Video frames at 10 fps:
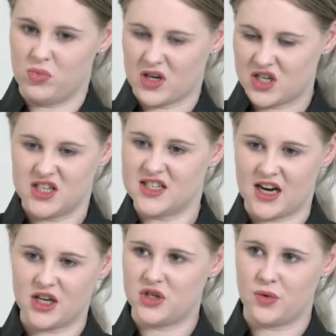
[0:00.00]
when she
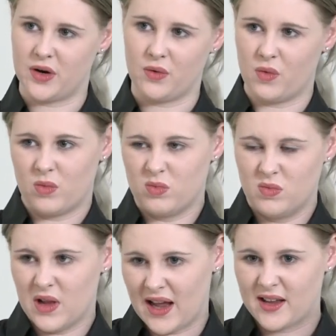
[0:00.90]
started doing
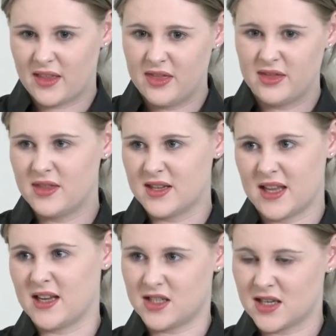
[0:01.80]
like the
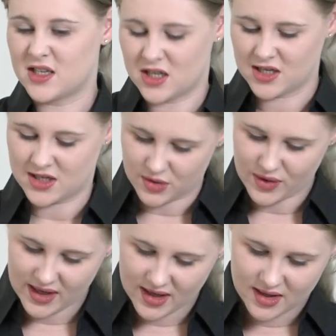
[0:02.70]
things that she's
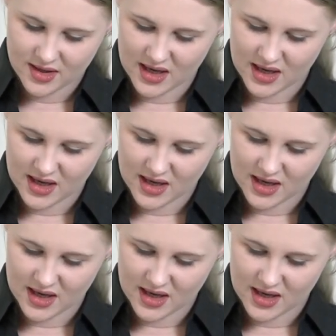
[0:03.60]
doing.